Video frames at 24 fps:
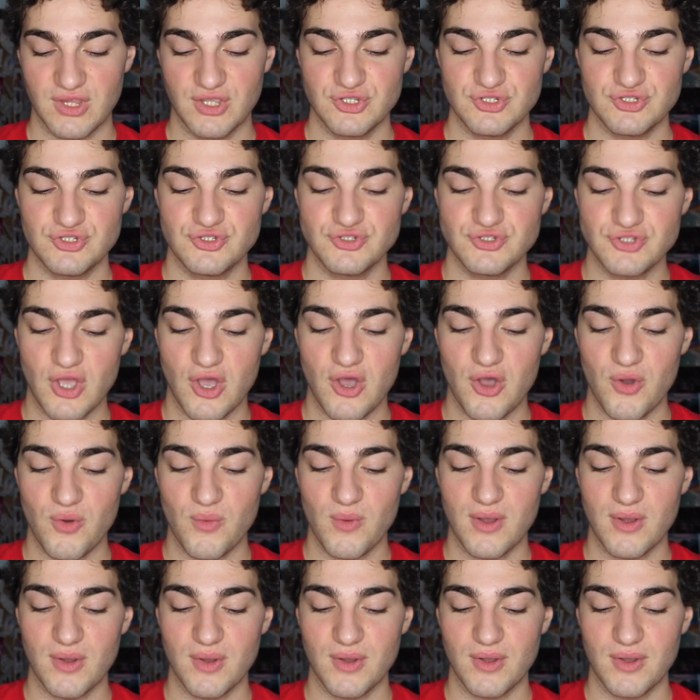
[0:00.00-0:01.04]

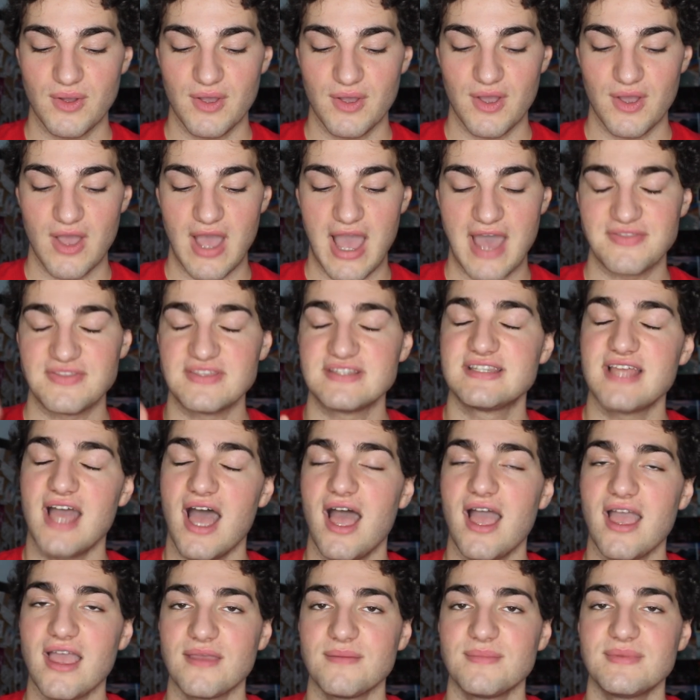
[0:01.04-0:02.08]
So at the
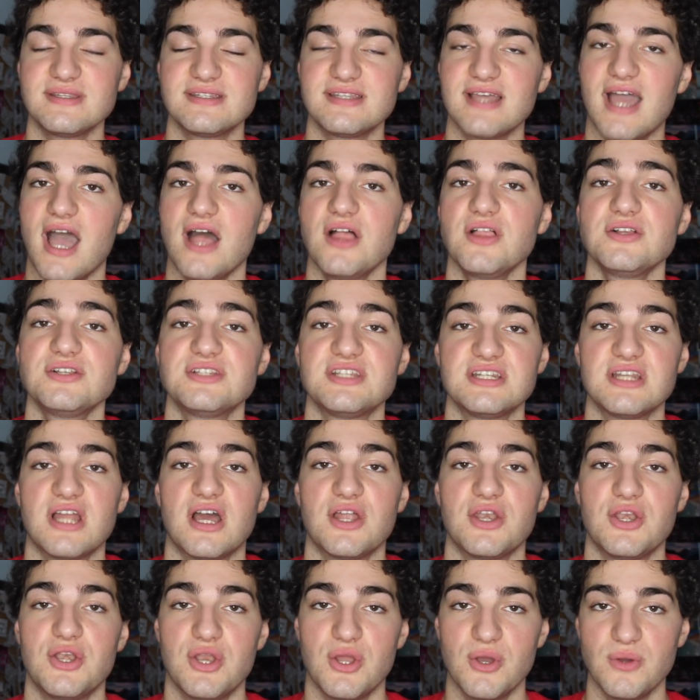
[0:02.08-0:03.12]
time, Tyler did
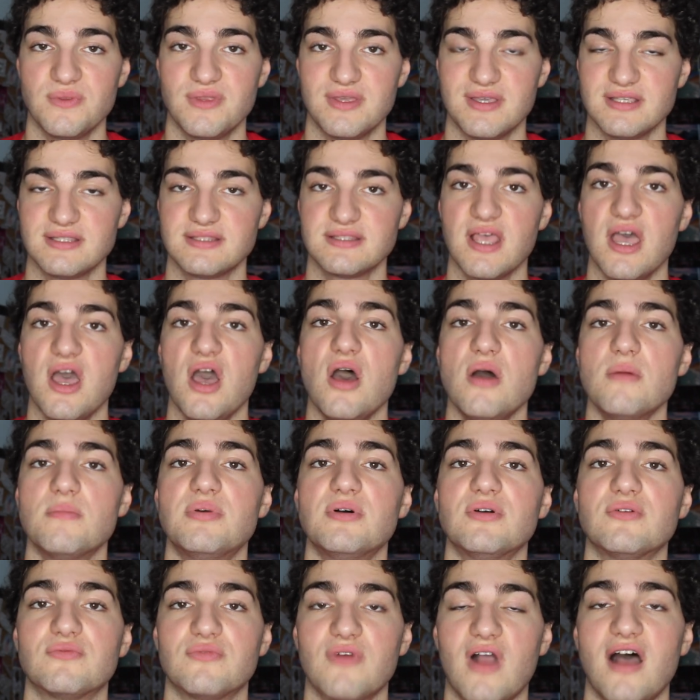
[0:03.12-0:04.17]
not know this,
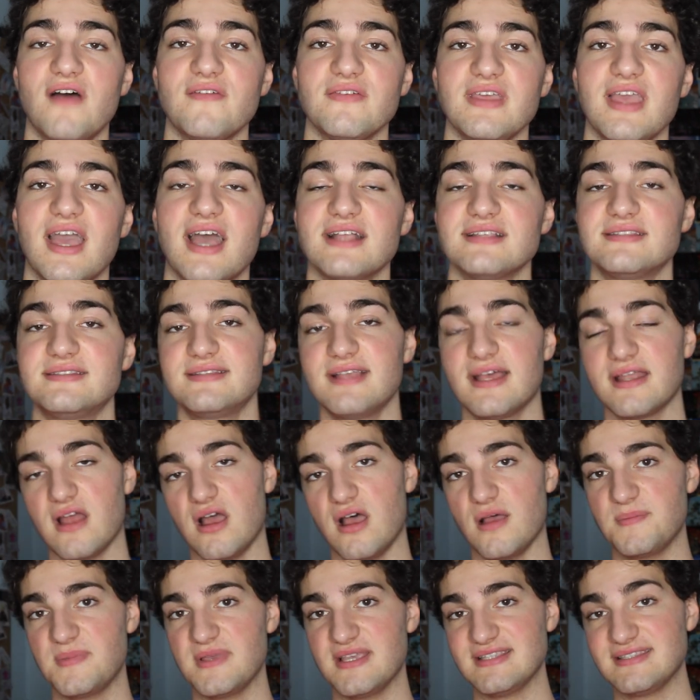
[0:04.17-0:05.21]
but Ravi had set
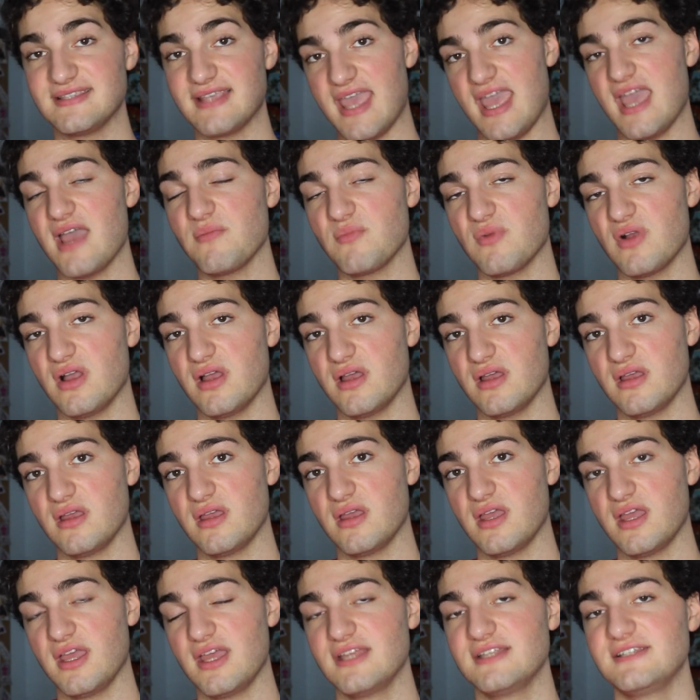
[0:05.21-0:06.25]
up his camera
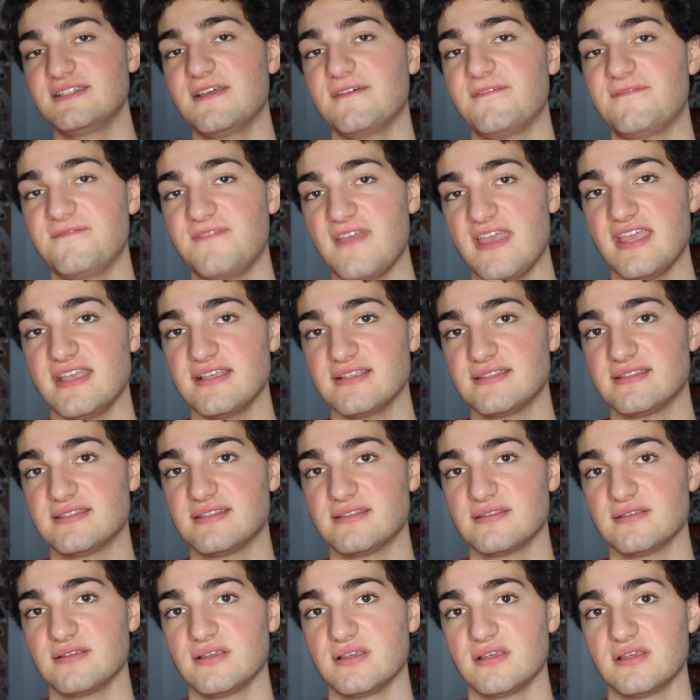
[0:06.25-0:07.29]
to
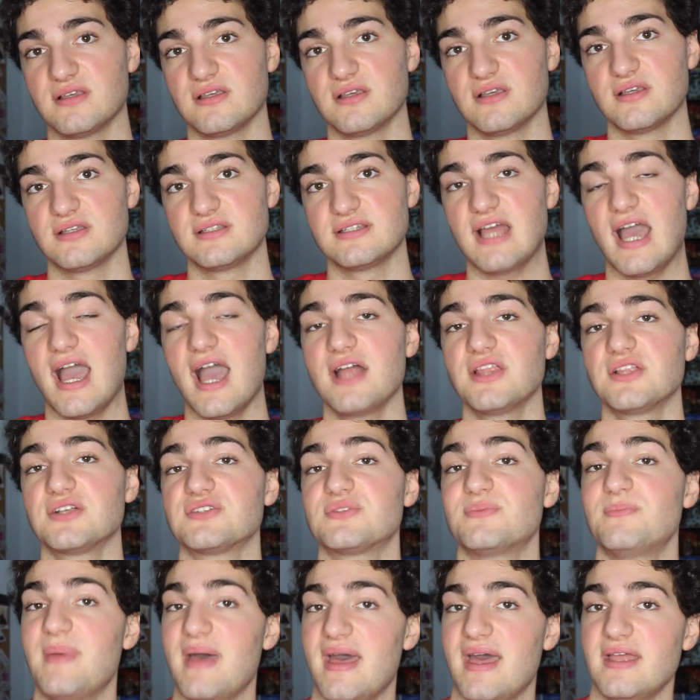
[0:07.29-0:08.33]
face
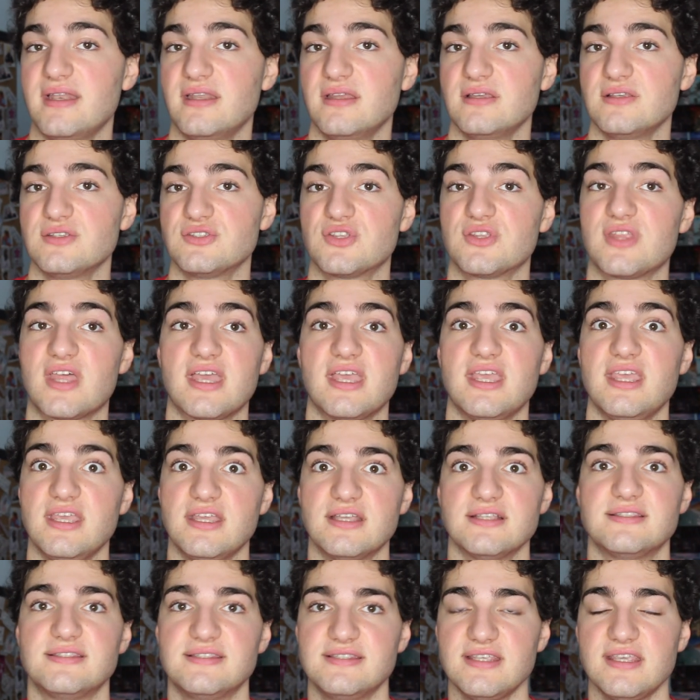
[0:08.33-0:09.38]
Tyler's bed so that he
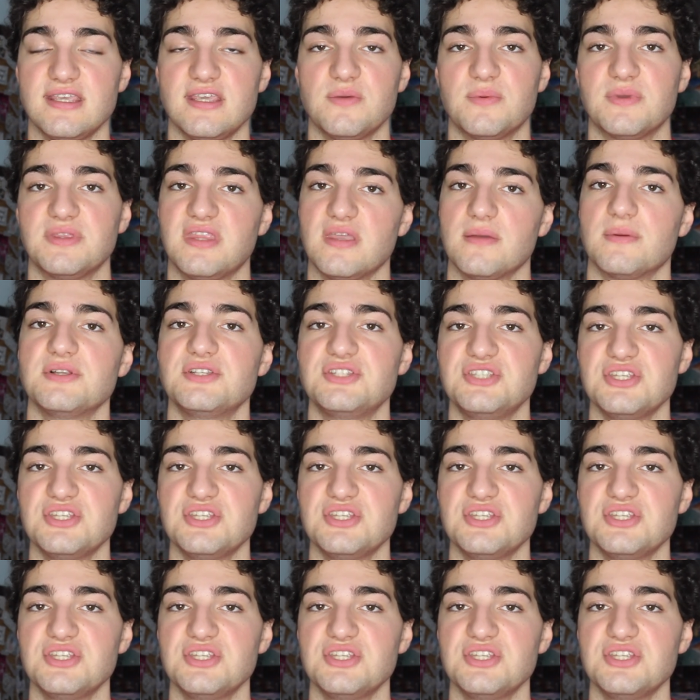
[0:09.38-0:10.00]
could see what they were